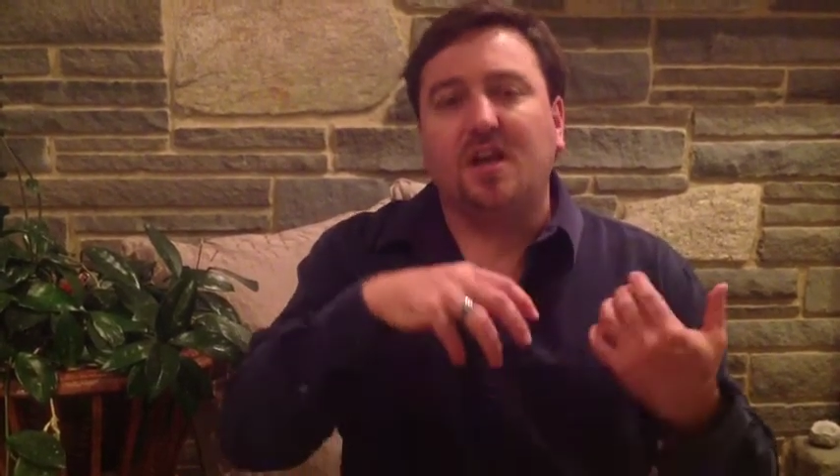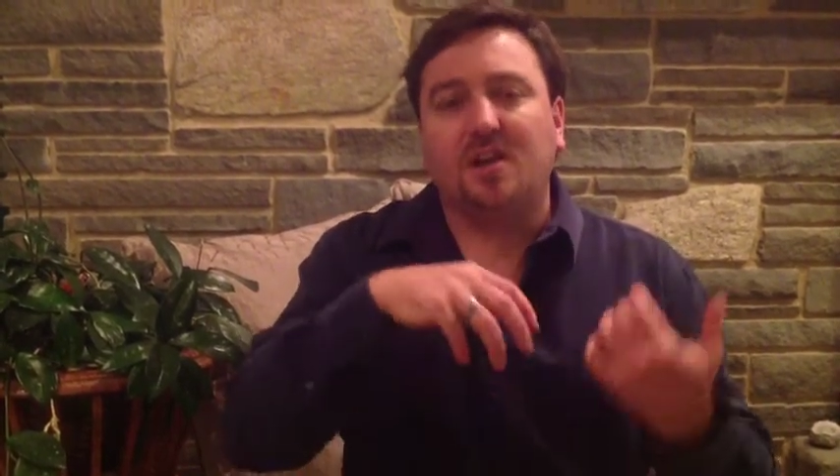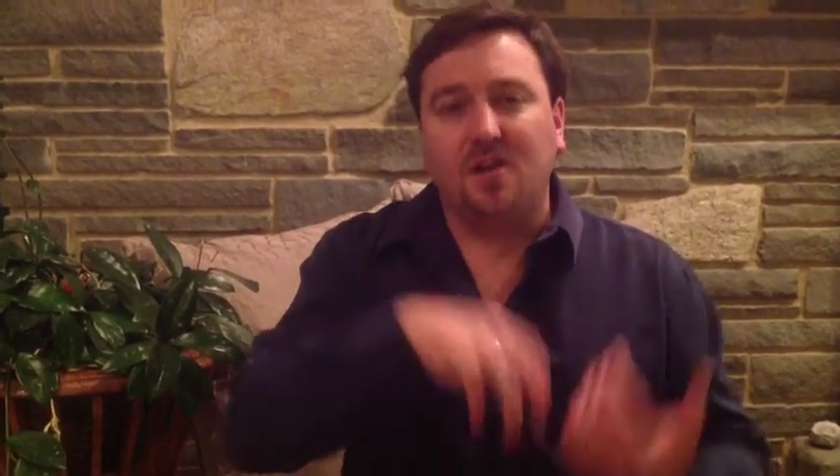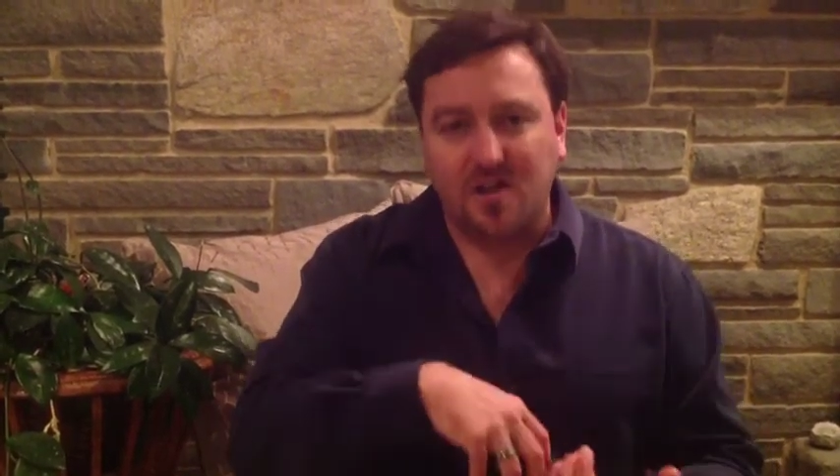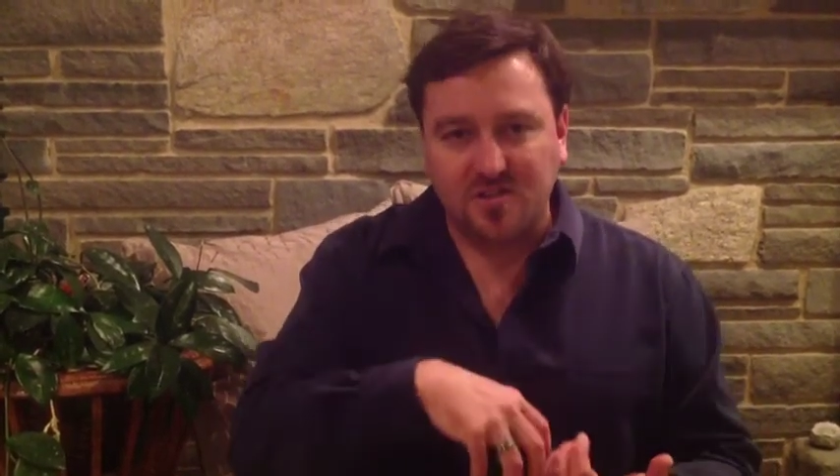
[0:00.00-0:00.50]

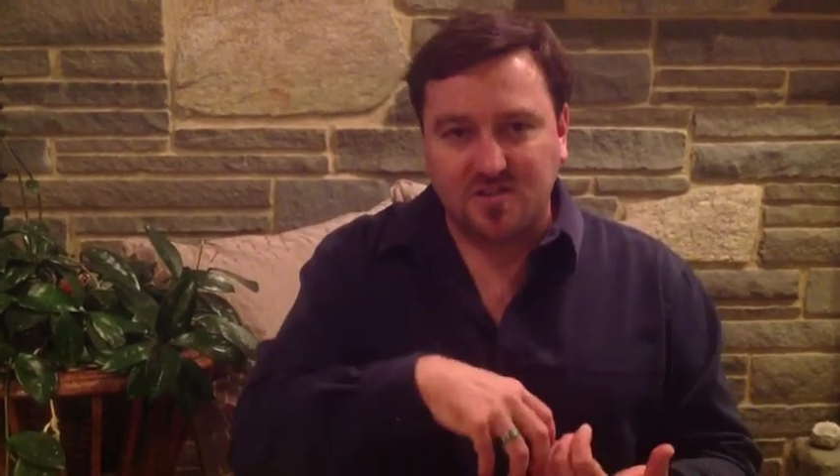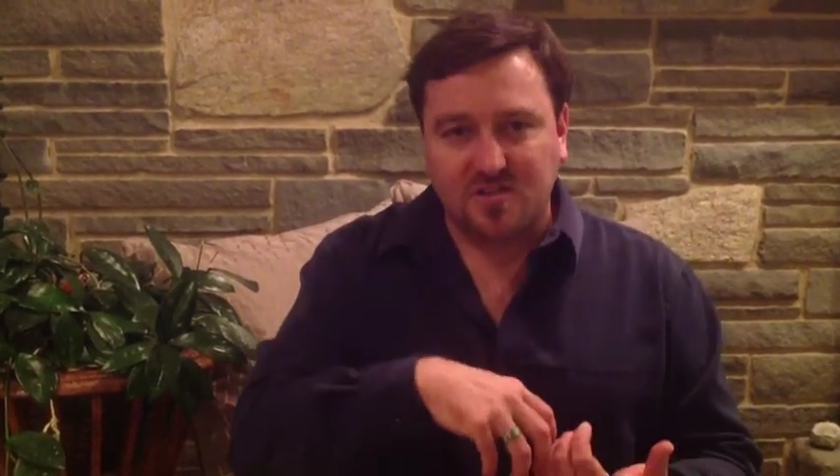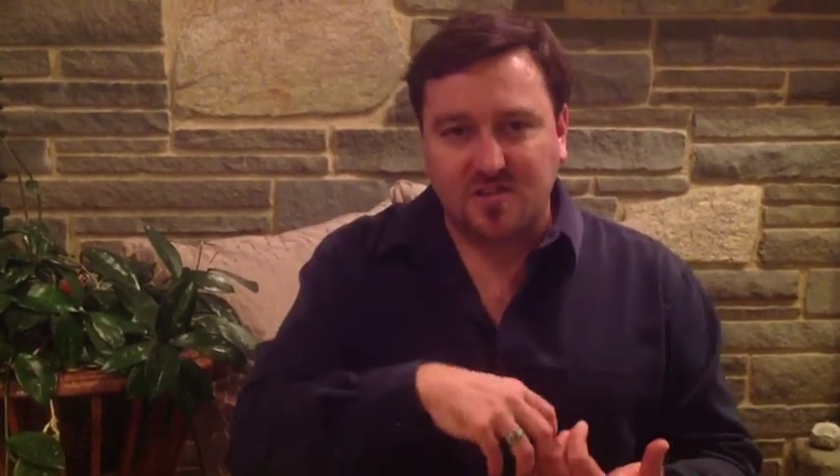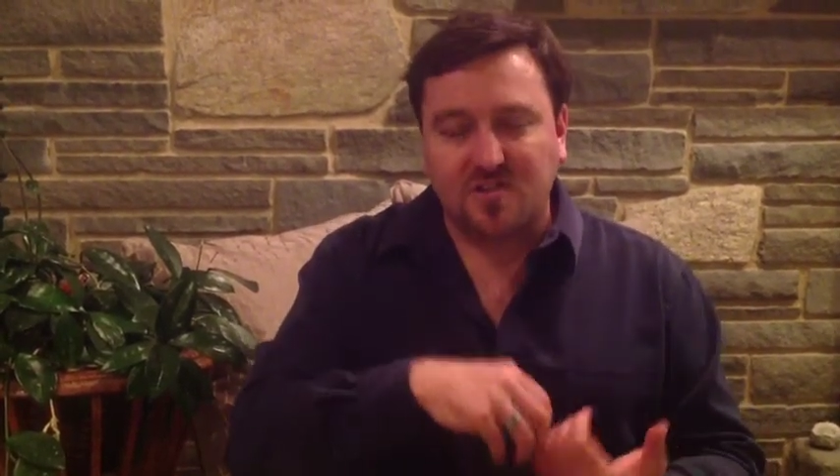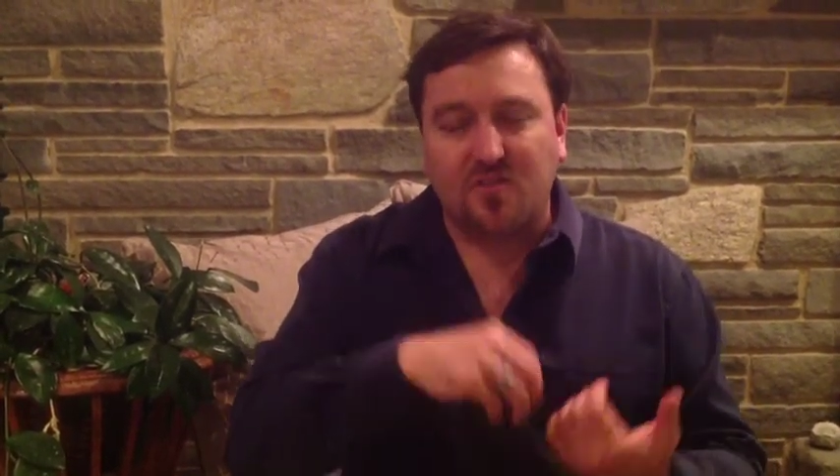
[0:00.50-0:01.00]
and
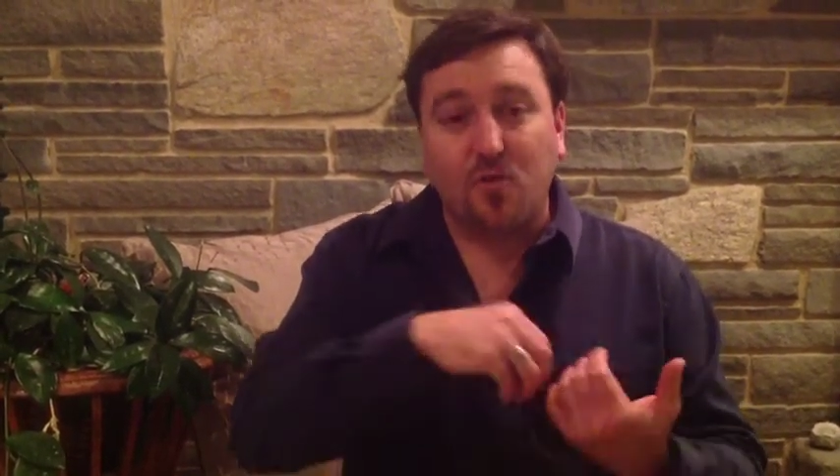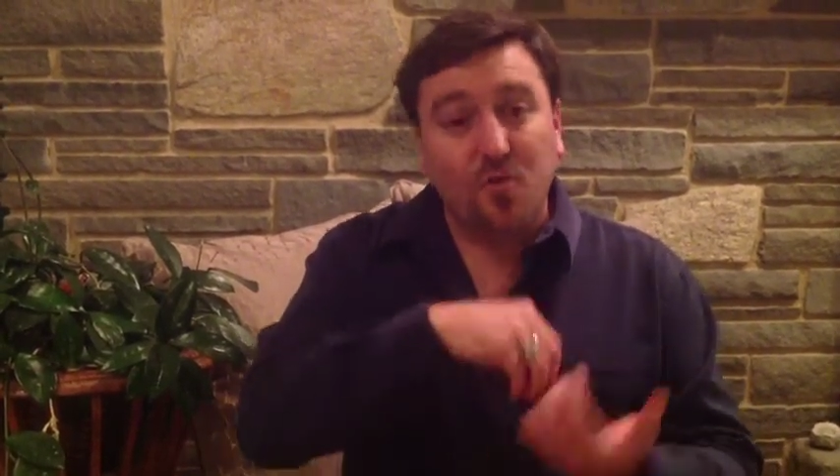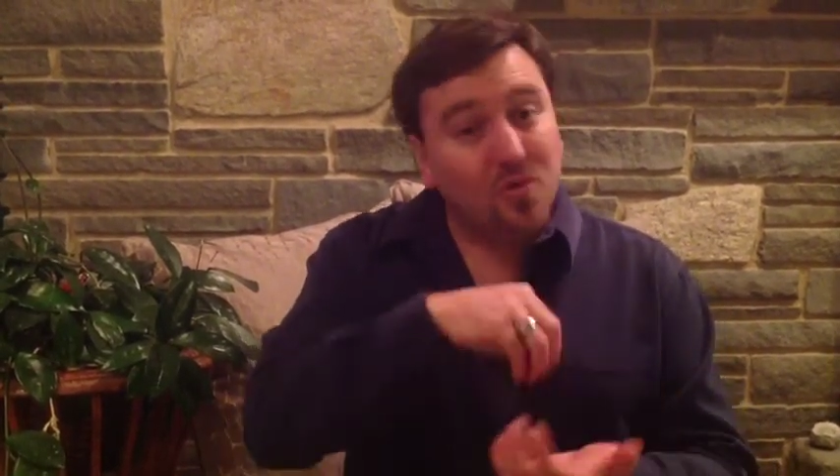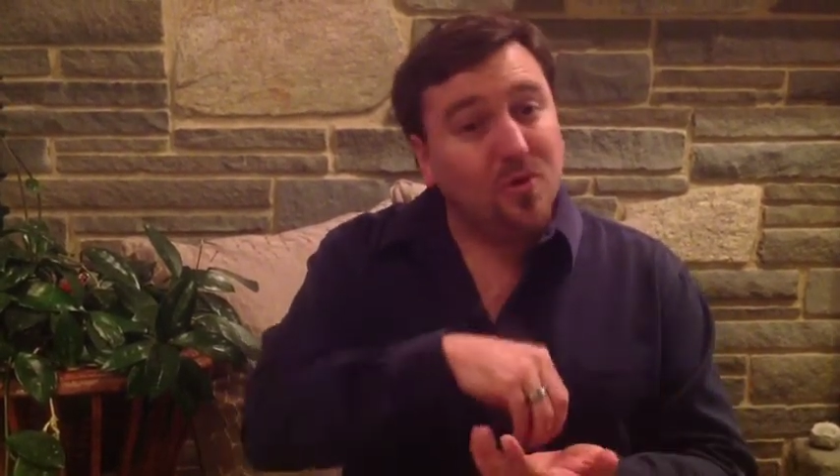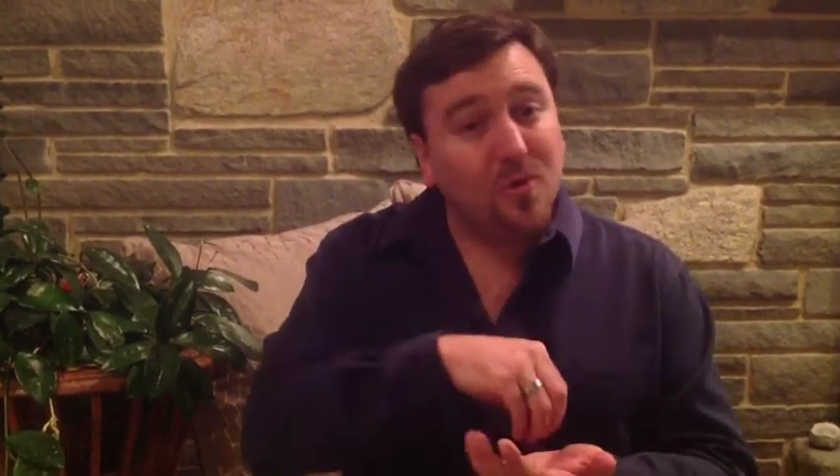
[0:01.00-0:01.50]
consciousness of
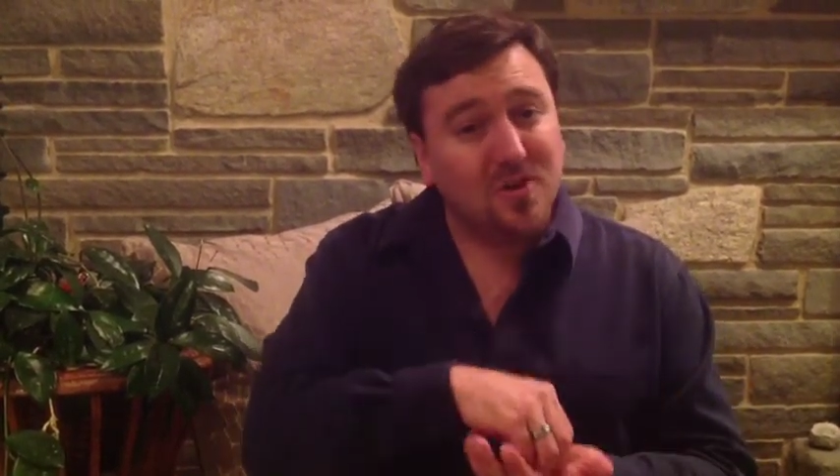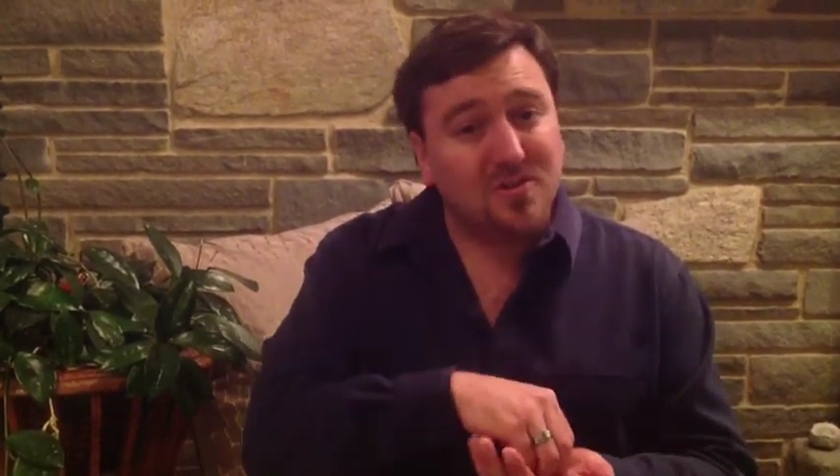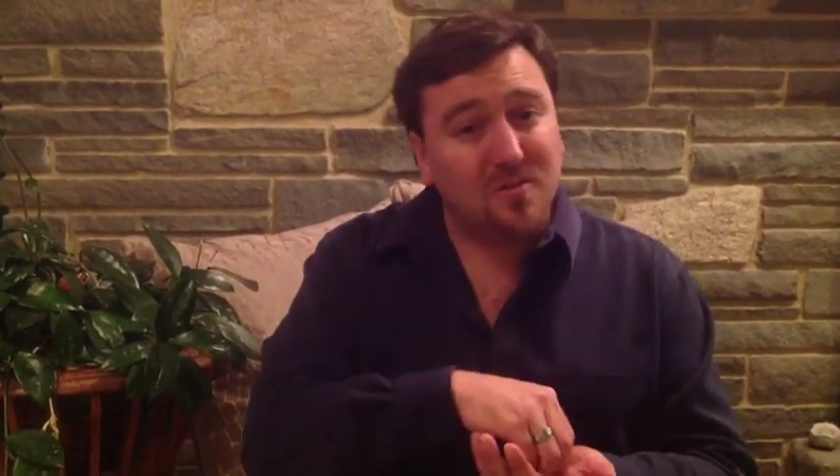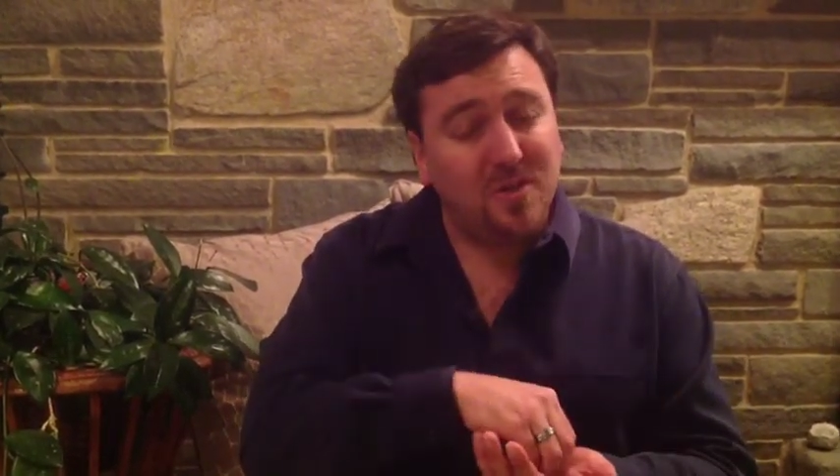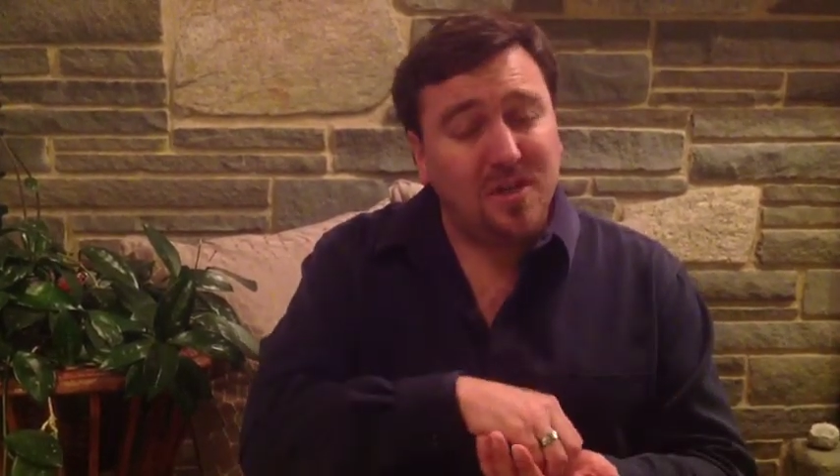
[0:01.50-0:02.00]
who you are
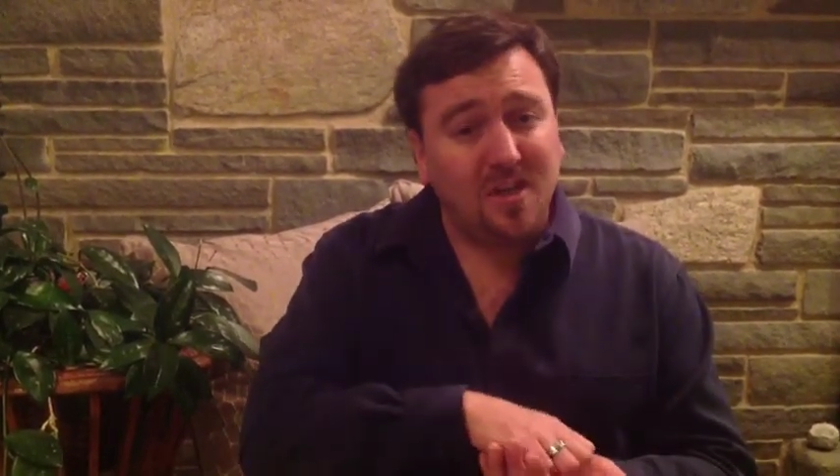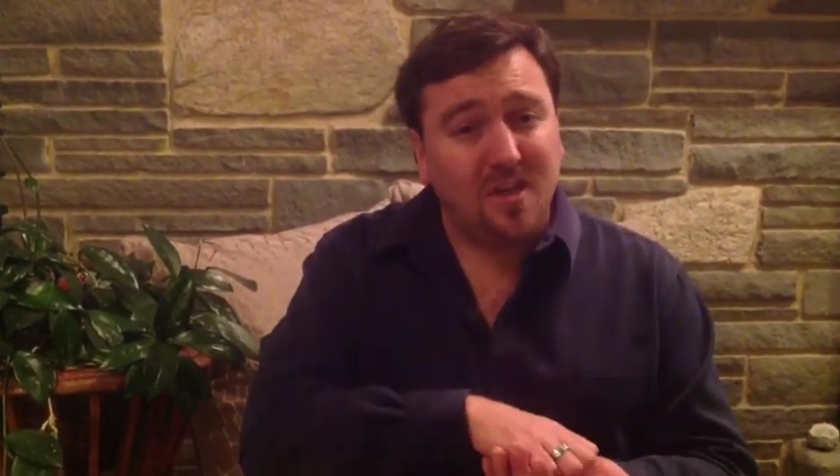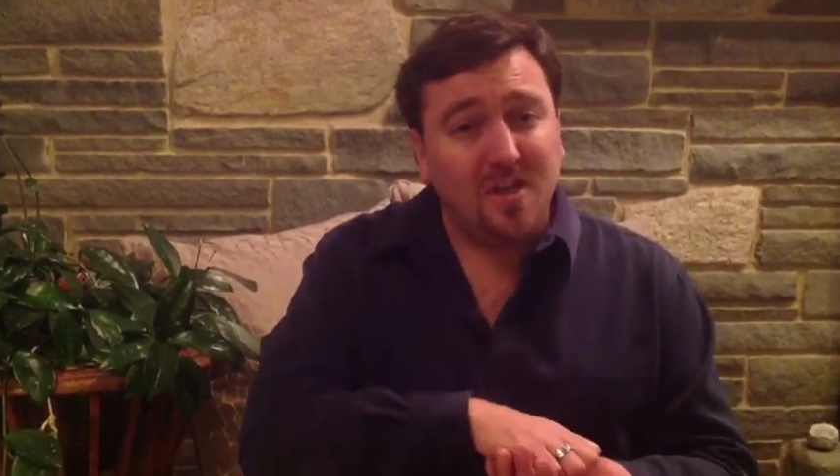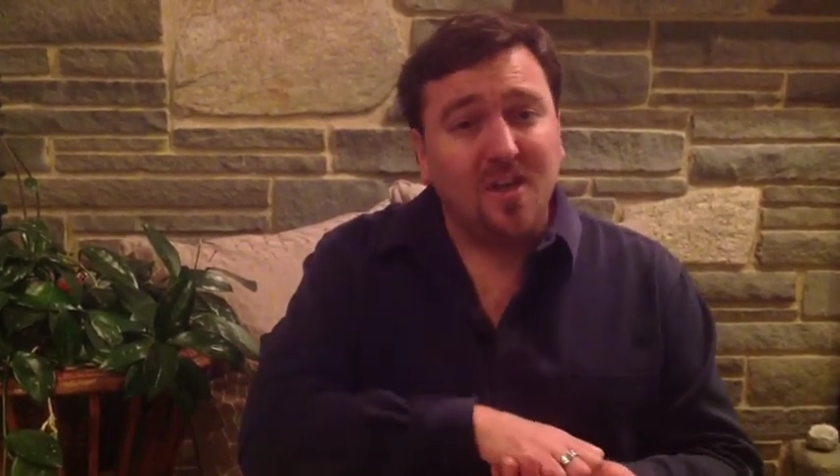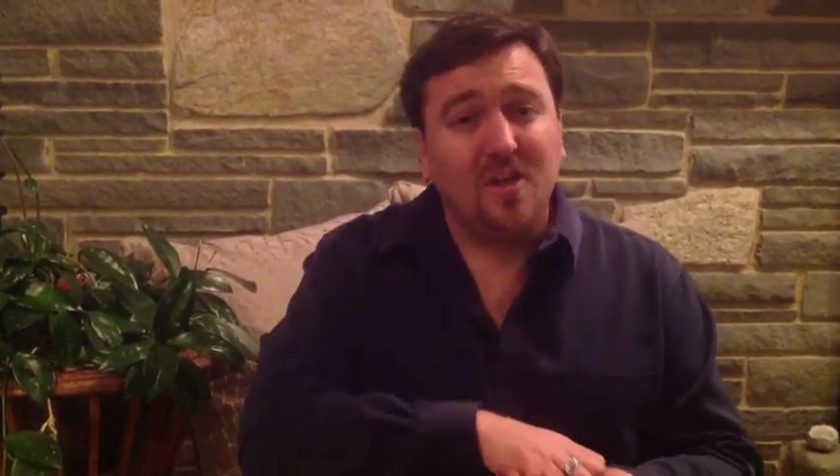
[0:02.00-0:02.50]
as a
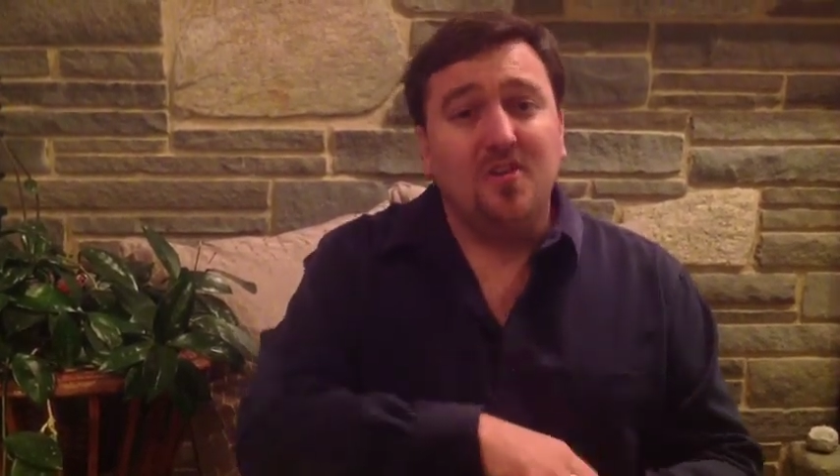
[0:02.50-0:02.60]
being,